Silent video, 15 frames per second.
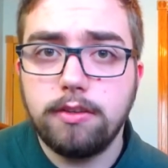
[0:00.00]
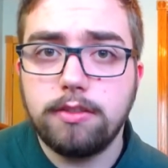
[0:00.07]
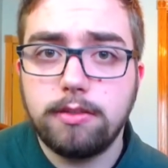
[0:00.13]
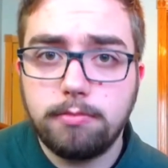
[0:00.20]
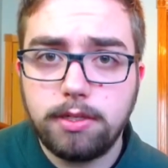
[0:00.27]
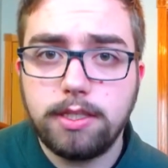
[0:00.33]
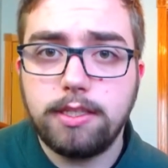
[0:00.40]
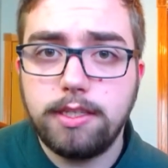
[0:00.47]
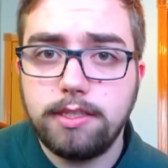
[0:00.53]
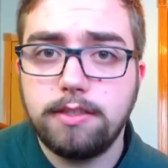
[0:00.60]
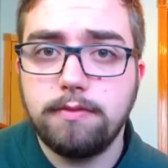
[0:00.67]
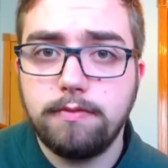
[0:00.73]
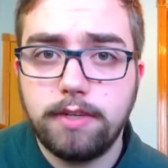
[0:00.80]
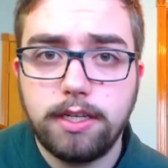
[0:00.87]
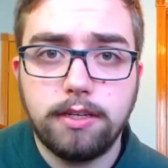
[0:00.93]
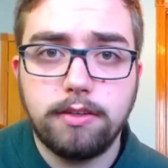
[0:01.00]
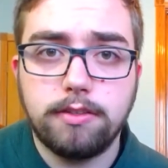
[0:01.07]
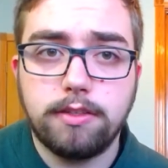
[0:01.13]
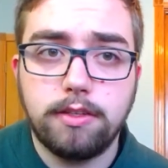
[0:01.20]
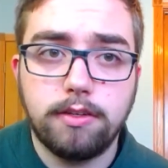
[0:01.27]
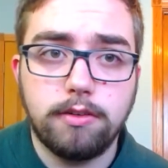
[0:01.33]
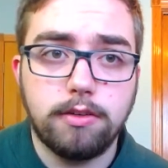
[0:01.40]
They're pretty decent videos.
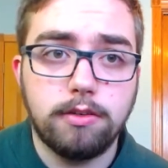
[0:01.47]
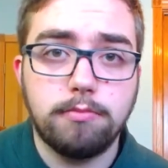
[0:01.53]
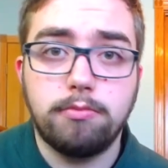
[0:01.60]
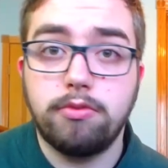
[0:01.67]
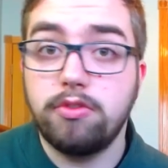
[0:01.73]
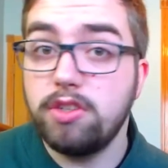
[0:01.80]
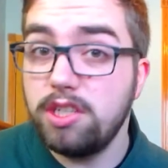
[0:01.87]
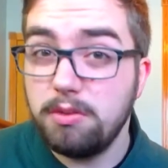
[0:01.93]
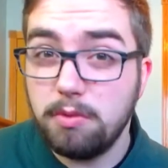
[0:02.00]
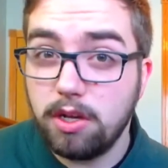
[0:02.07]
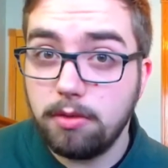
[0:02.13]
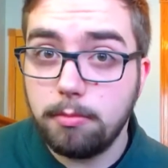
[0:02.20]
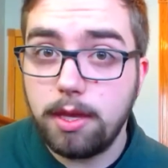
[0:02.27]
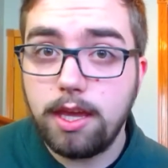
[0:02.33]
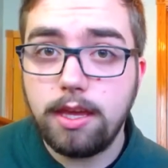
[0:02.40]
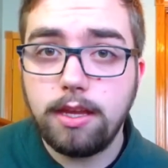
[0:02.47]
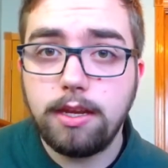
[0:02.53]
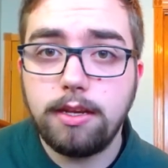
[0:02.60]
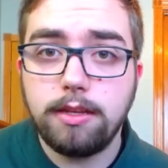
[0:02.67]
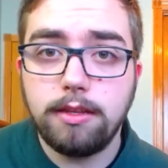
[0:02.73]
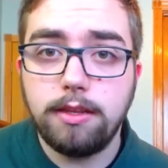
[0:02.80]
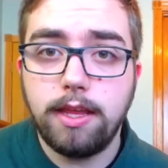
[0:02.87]
They're pretty well
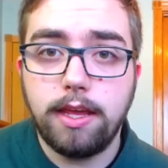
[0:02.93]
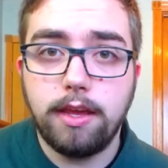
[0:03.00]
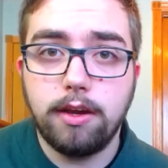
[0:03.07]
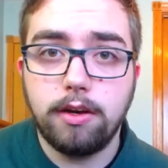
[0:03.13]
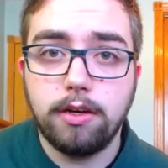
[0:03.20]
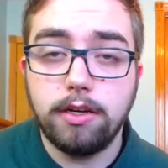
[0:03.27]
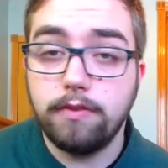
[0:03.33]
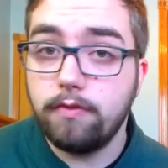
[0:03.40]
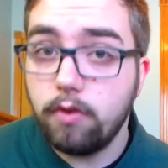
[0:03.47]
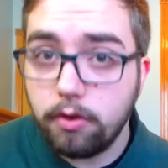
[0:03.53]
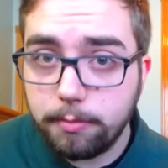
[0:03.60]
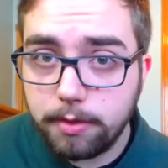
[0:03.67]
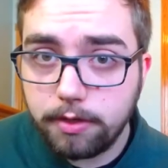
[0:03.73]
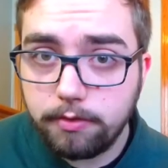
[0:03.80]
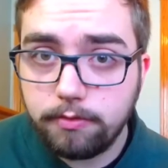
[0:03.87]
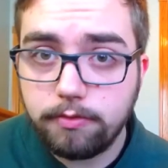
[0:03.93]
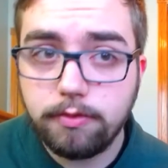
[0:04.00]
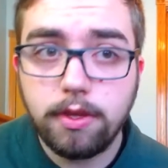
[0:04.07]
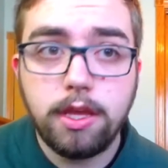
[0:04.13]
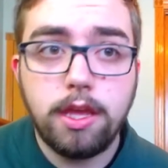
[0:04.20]
made. They are informative,